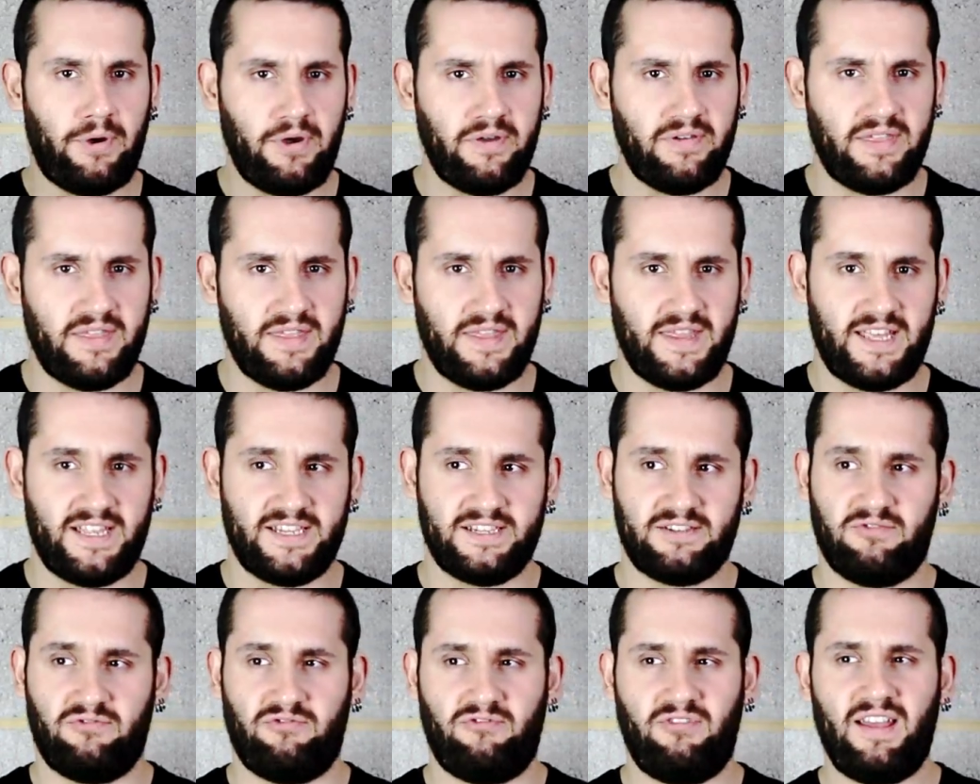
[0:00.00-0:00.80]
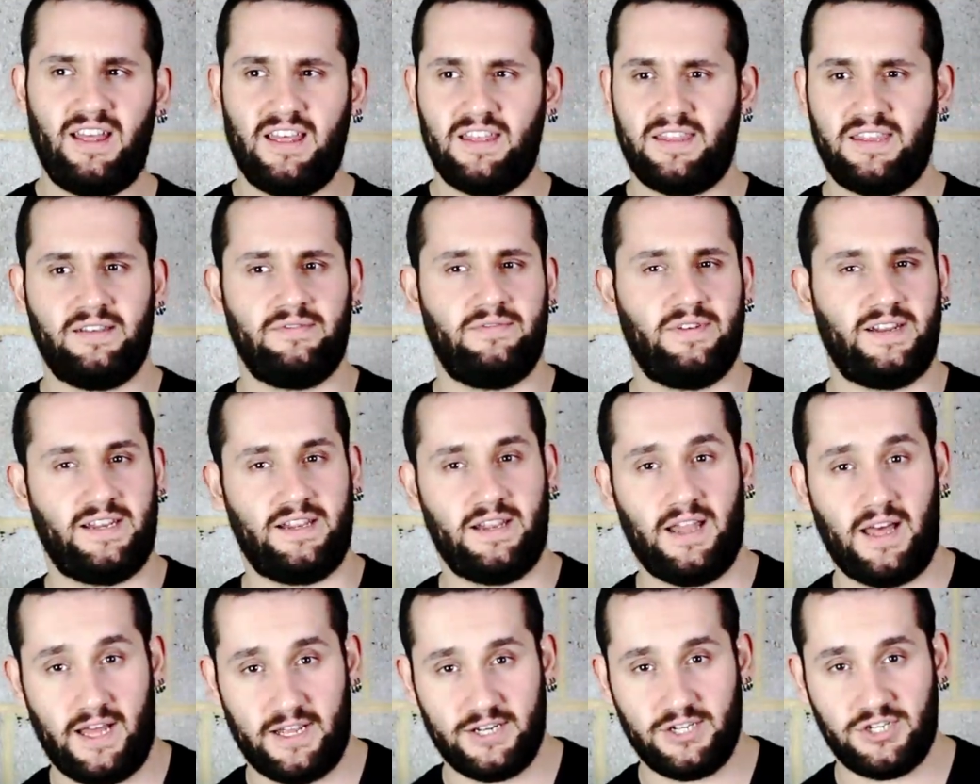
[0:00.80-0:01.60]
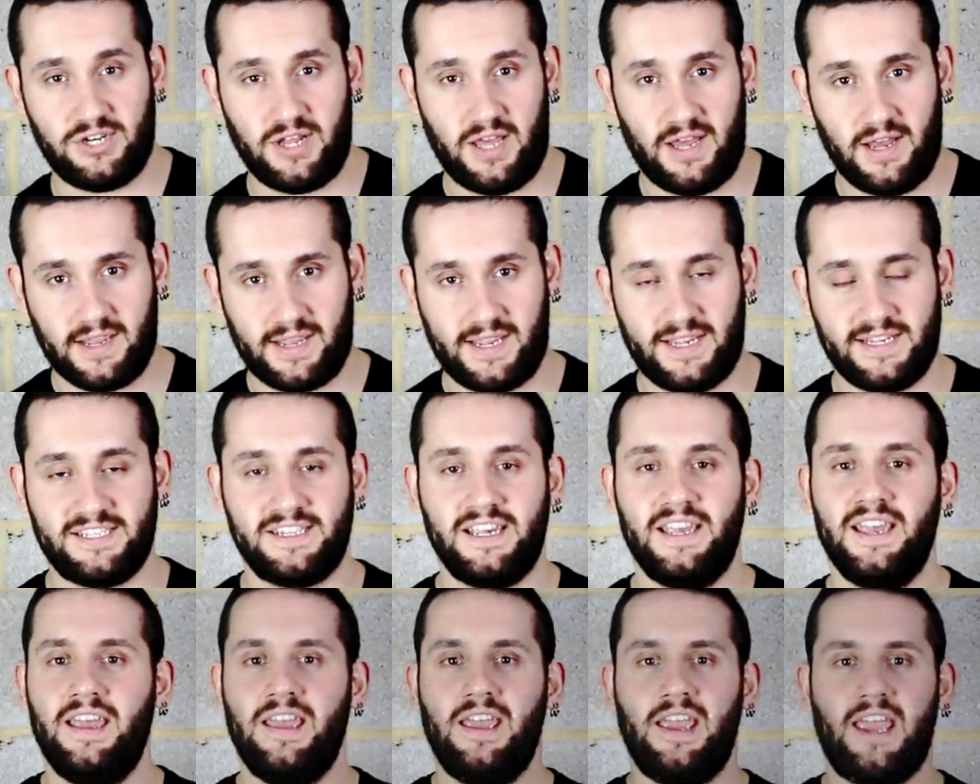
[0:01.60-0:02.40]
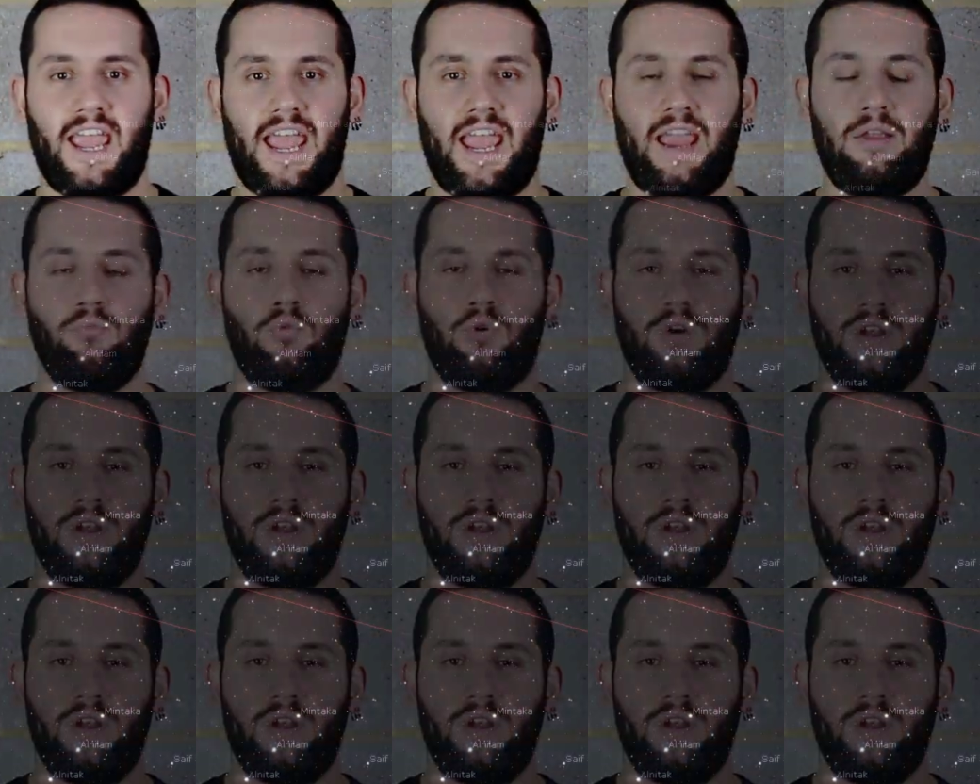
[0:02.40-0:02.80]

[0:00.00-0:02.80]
both of these relatively large targets in